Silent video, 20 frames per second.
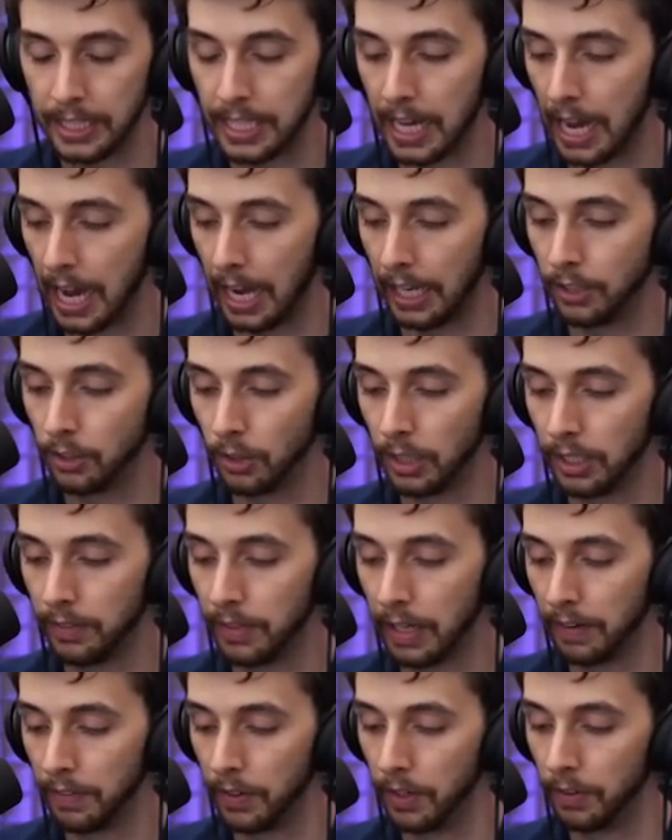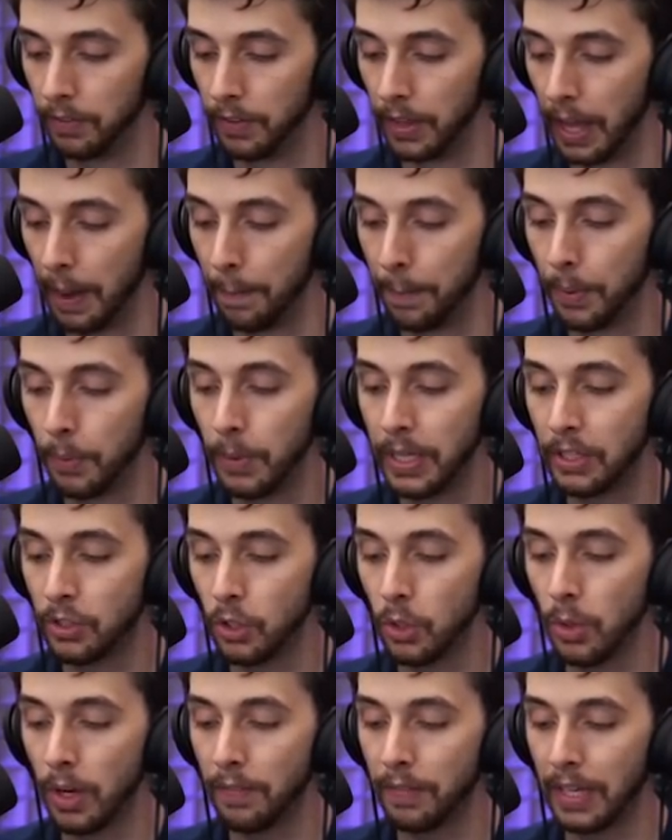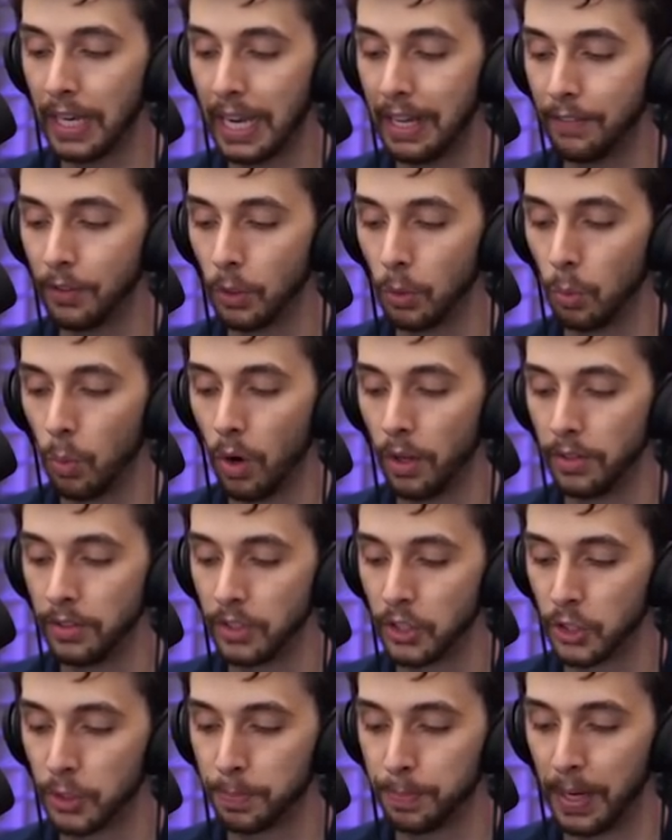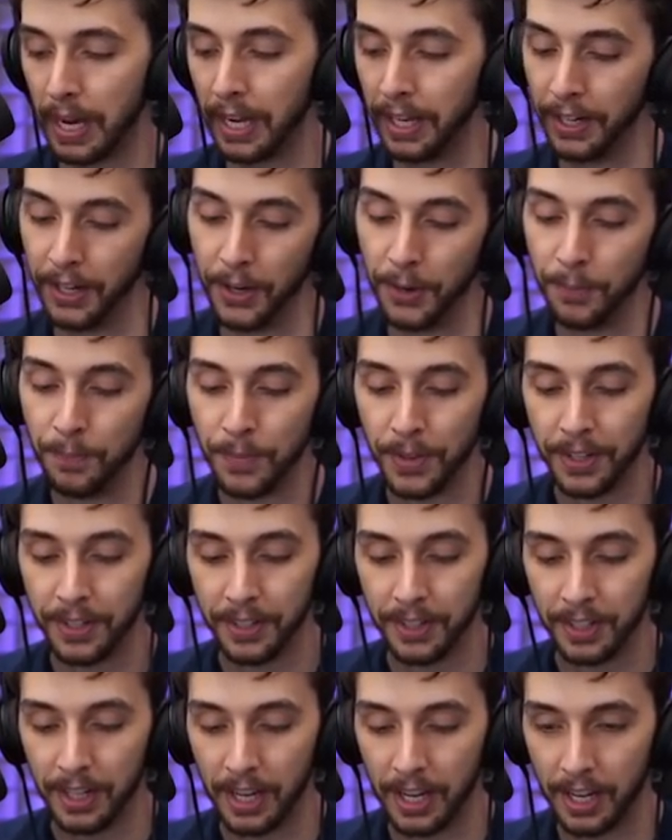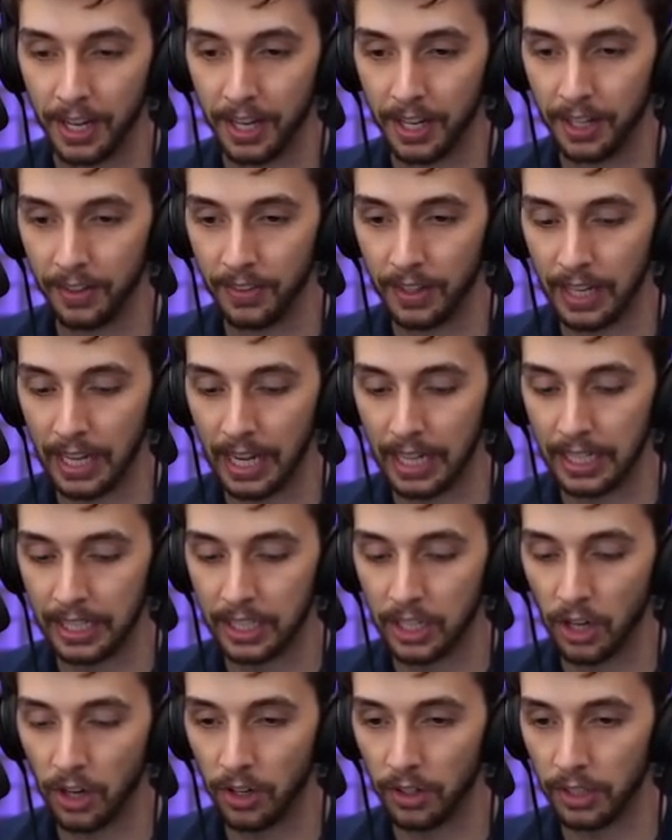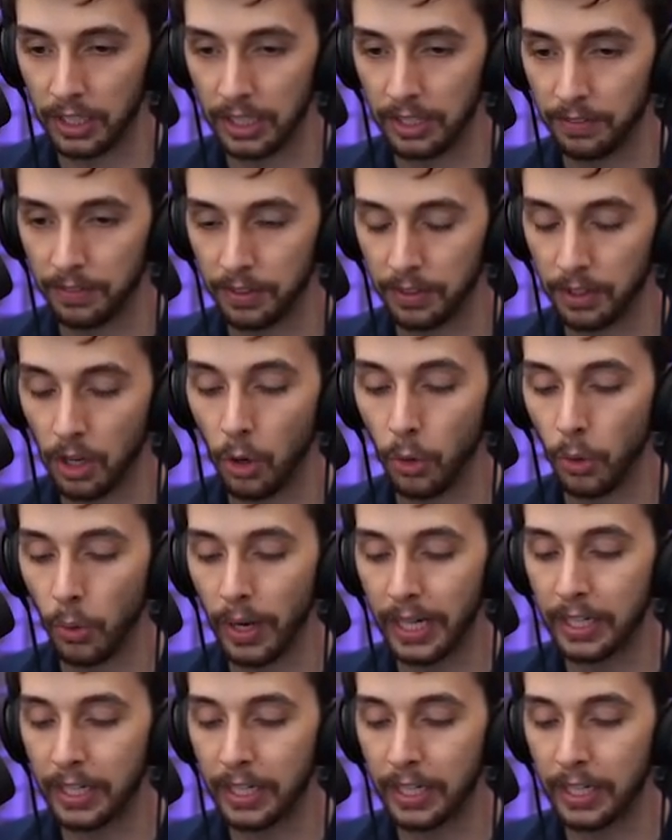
yeah, I don't even have enough for that. But we do have a level 1 Spino. Uh, that I can't even... Oh, no,